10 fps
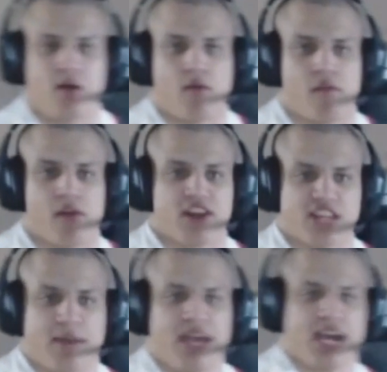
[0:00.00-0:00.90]
Stop hey
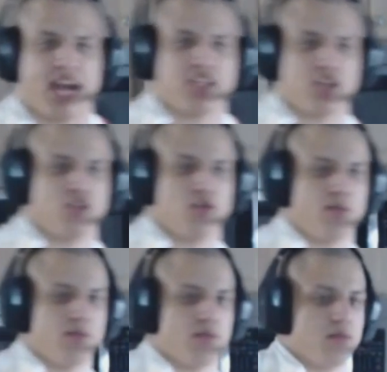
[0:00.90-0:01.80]
guys in YouTube.
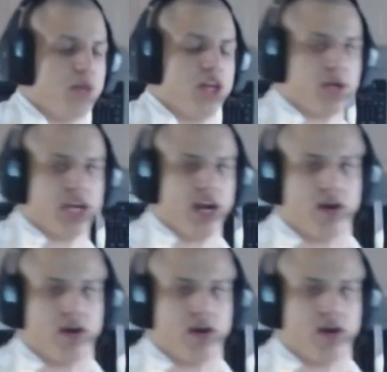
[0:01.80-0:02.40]
We don't care.